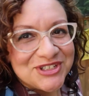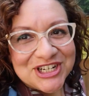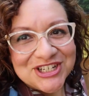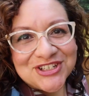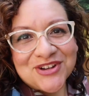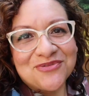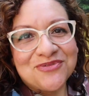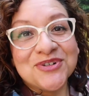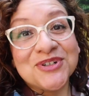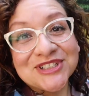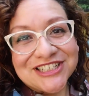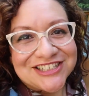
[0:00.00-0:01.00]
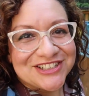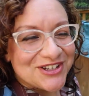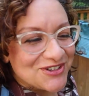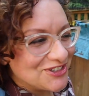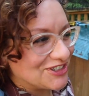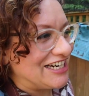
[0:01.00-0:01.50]
Just full
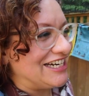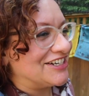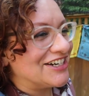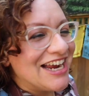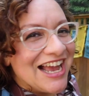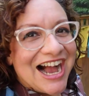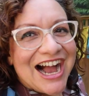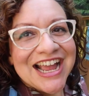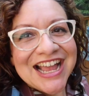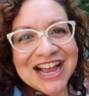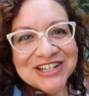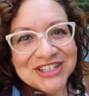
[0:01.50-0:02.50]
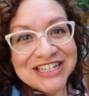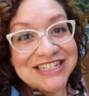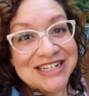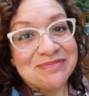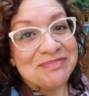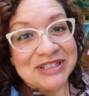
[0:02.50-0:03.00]
disclosure here, I actually
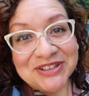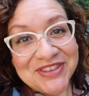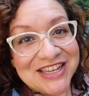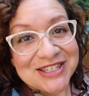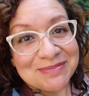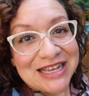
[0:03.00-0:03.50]
didn't build these